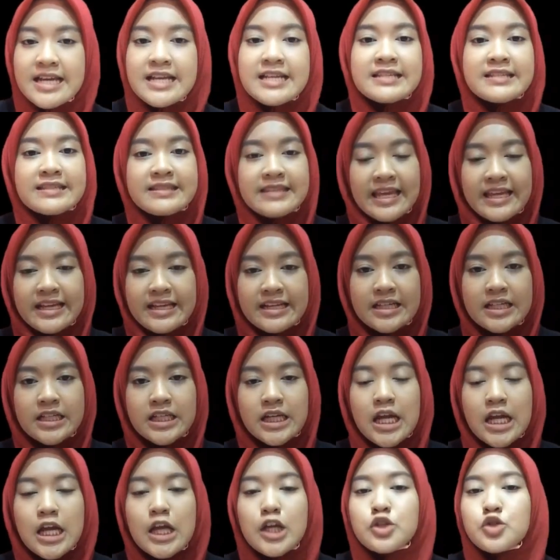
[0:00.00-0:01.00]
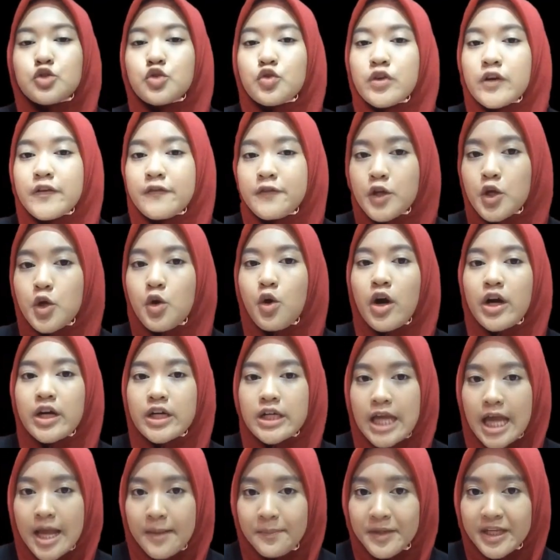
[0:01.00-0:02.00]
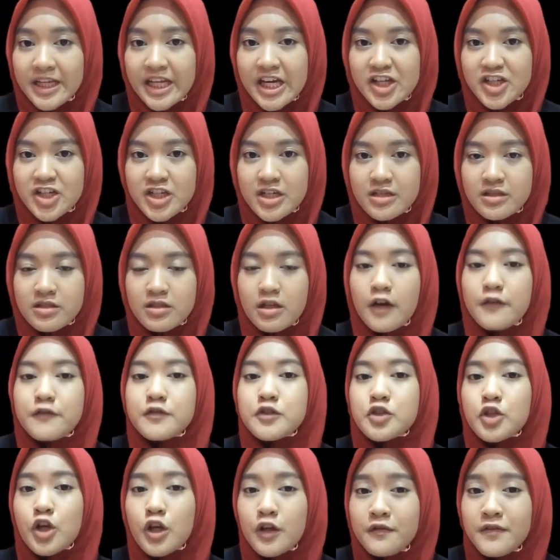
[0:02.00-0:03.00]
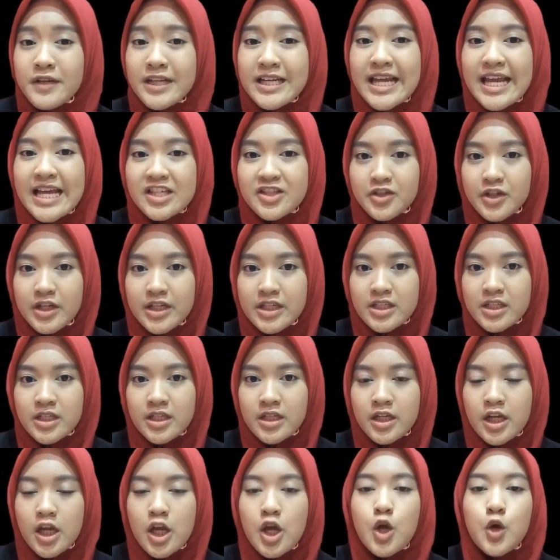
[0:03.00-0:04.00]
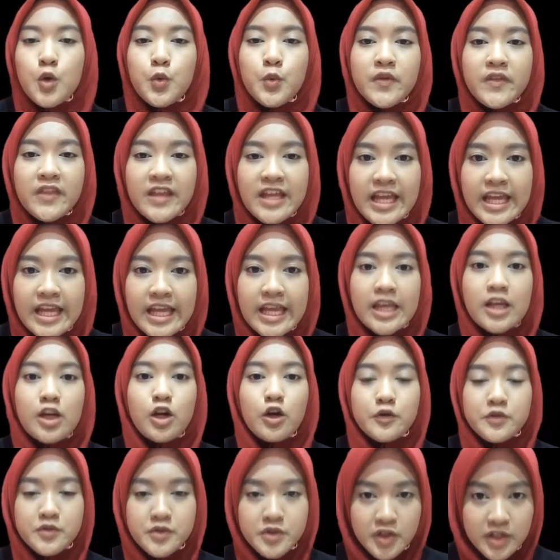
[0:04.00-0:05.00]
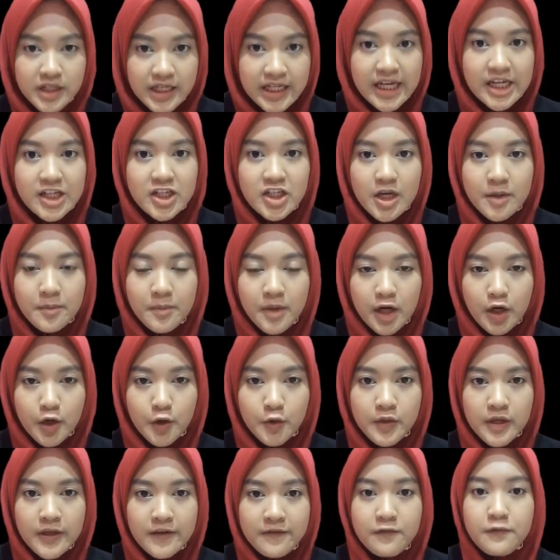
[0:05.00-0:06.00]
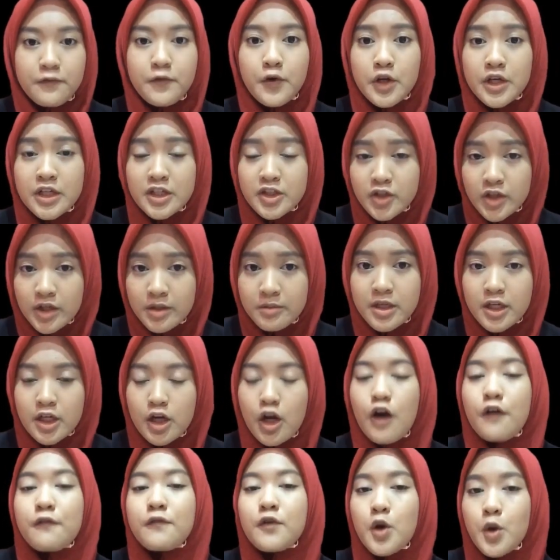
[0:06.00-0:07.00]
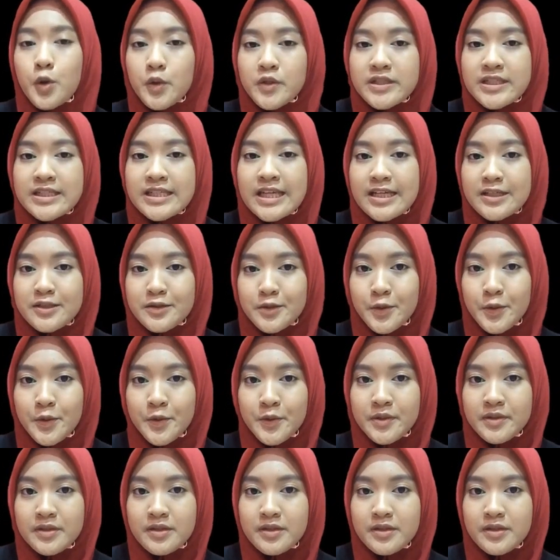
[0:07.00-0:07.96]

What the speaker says: Second, to review on the applications of solvent extraction with the aid of sonication and microwave for the treatment of oxidized coal.